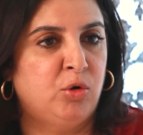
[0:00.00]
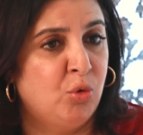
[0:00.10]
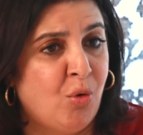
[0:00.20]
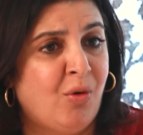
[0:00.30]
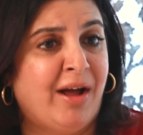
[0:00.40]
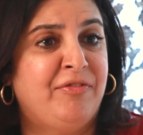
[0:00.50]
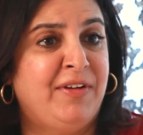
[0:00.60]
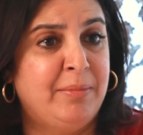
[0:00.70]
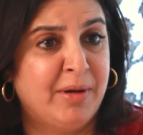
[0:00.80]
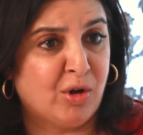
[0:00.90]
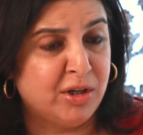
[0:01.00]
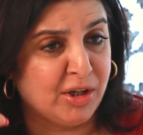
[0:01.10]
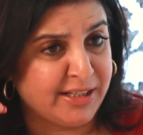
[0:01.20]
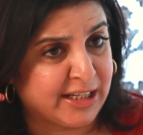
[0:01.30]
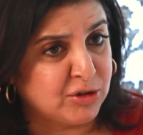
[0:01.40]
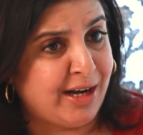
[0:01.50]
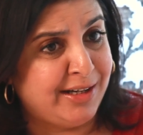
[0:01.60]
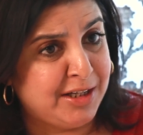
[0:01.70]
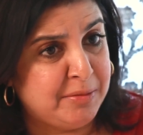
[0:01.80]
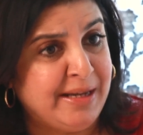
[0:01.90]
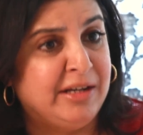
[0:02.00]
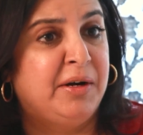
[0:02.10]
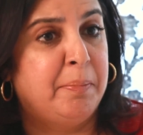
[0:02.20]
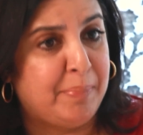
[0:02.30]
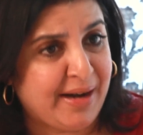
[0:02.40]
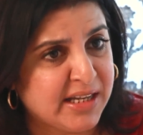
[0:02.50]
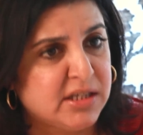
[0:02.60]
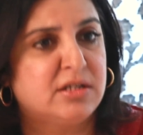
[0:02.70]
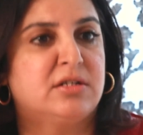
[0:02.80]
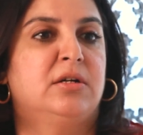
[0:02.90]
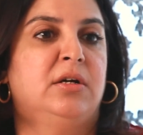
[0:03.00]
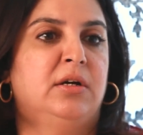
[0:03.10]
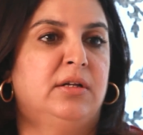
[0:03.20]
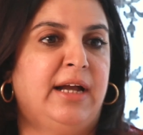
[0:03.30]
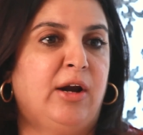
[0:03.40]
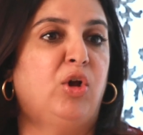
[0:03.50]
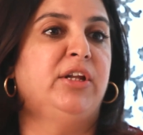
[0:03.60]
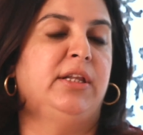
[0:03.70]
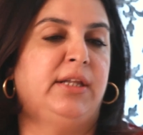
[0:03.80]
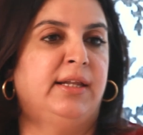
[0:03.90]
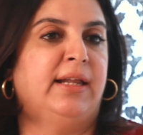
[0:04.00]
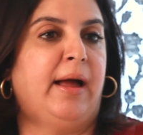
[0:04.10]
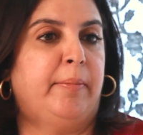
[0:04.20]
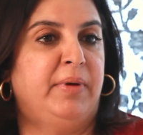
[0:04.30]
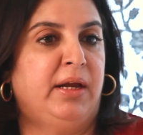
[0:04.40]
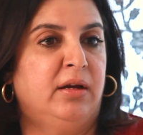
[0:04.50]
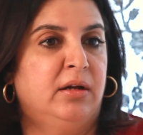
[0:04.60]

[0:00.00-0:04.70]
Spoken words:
No, I feel because your sexuality is being repressed, that all these things are happening.